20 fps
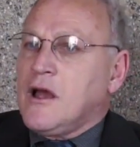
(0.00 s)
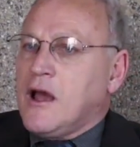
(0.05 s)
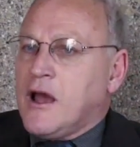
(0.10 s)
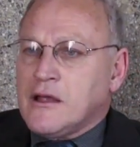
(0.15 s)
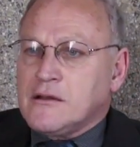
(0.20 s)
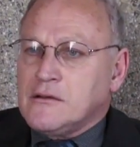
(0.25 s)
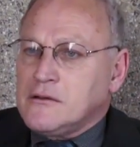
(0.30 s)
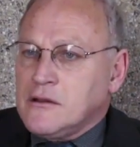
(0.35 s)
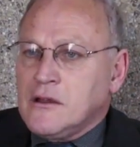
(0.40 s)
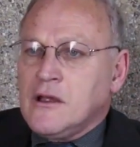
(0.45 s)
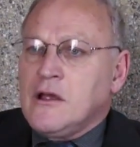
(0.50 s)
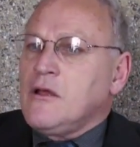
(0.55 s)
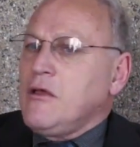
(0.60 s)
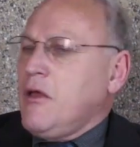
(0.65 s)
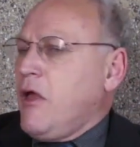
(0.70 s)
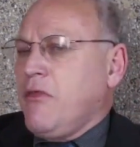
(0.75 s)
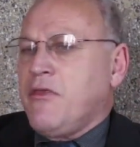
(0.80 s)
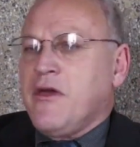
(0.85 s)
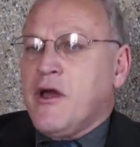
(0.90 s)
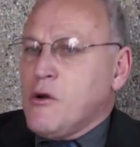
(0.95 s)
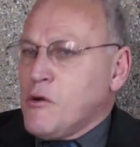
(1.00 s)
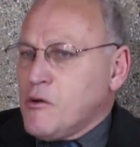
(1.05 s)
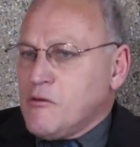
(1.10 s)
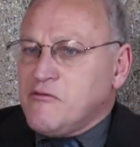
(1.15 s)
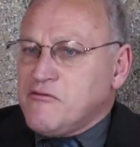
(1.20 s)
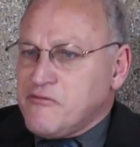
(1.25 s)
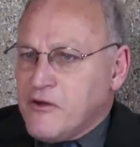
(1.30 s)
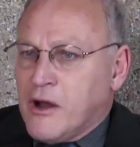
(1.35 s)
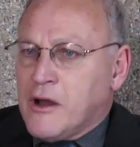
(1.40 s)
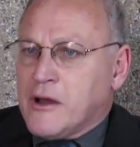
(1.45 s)
And they're all
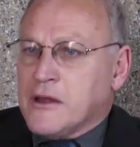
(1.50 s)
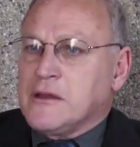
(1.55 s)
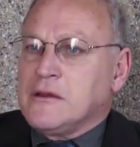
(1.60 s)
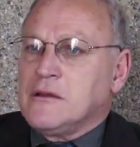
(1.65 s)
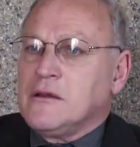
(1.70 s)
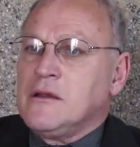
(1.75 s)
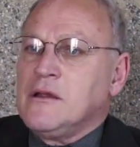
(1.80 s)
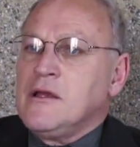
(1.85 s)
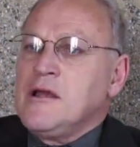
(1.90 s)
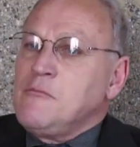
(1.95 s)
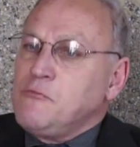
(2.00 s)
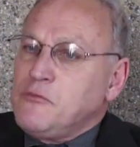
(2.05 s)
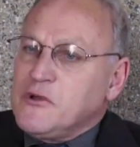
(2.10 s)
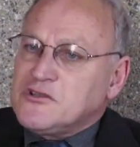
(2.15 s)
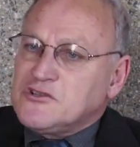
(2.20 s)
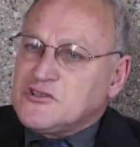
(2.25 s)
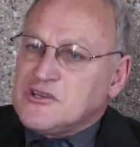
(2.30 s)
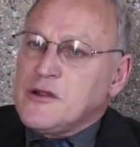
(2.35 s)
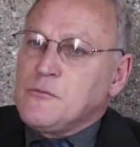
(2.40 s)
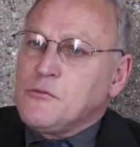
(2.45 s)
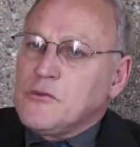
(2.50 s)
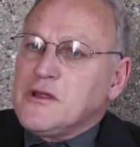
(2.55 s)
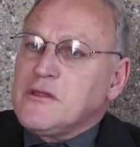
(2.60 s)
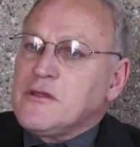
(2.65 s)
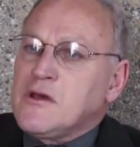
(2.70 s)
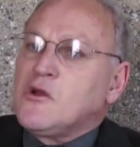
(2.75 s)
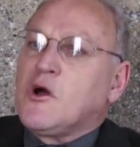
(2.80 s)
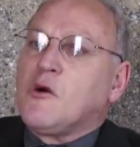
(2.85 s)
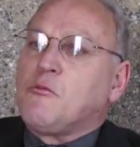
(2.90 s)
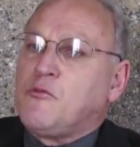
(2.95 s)
fine, but generally
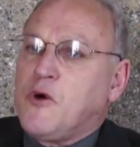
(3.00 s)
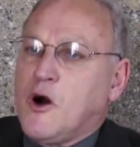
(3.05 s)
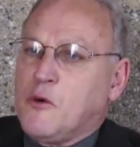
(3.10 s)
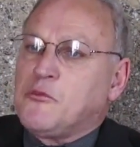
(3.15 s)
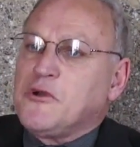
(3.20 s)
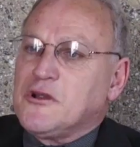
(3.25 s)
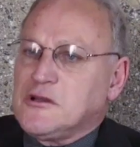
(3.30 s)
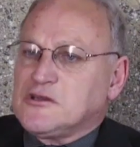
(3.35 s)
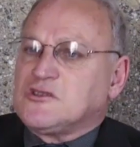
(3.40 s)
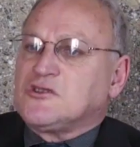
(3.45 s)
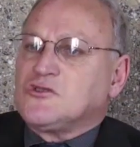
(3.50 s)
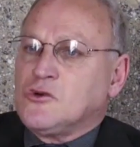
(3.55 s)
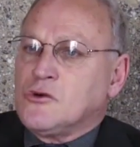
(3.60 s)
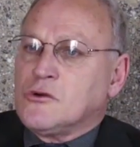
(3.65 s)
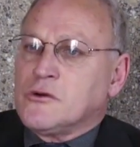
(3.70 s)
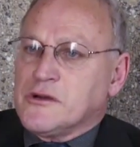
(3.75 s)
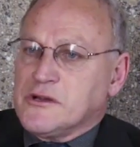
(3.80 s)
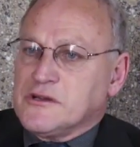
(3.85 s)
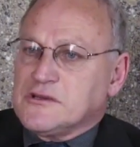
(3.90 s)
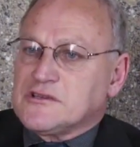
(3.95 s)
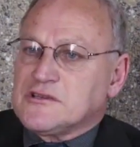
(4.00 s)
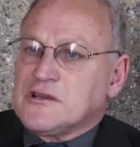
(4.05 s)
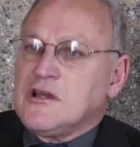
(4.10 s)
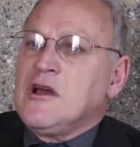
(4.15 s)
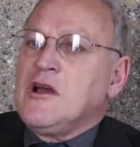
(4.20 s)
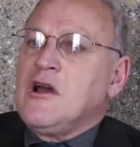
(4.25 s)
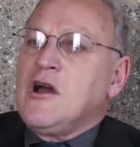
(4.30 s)
they're not popular stories.